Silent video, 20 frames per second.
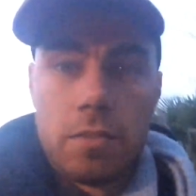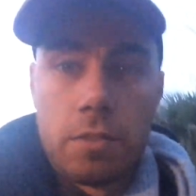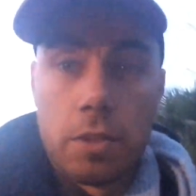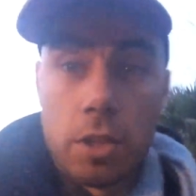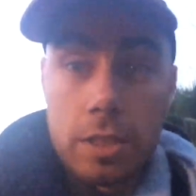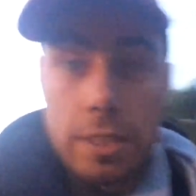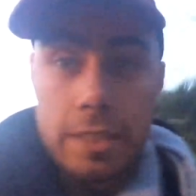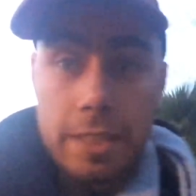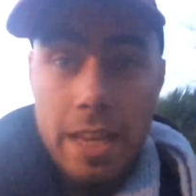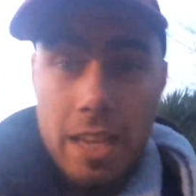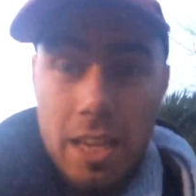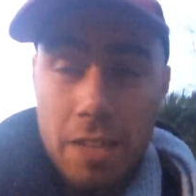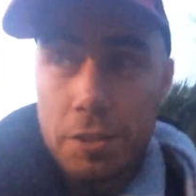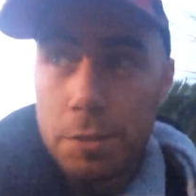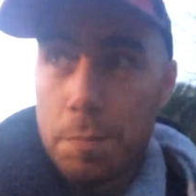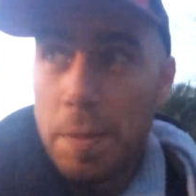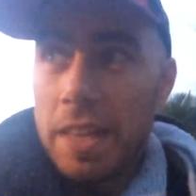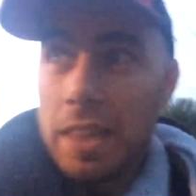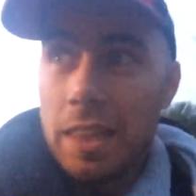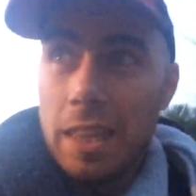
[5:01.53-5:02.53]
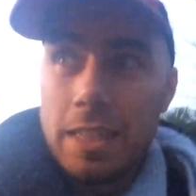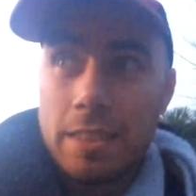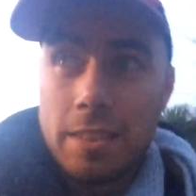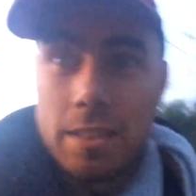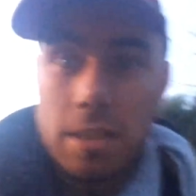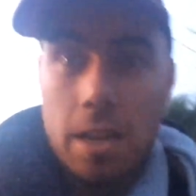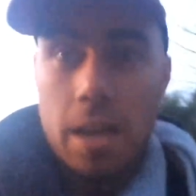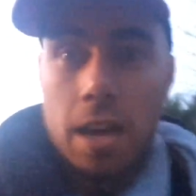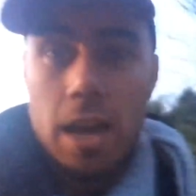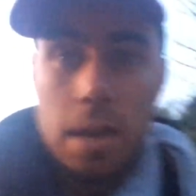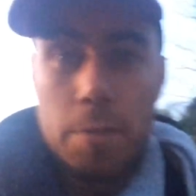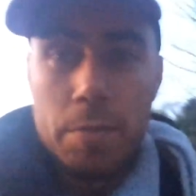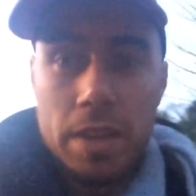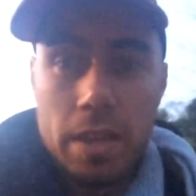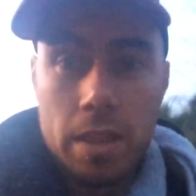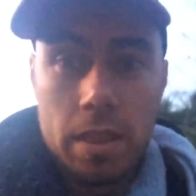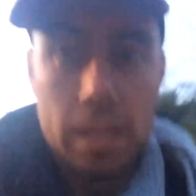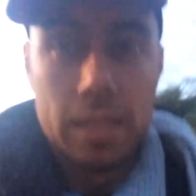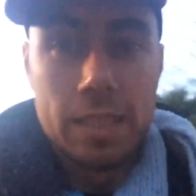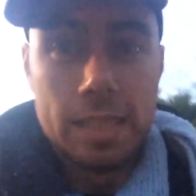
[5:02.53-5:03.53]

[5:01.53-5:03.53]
Gotta say, I've spent less time in the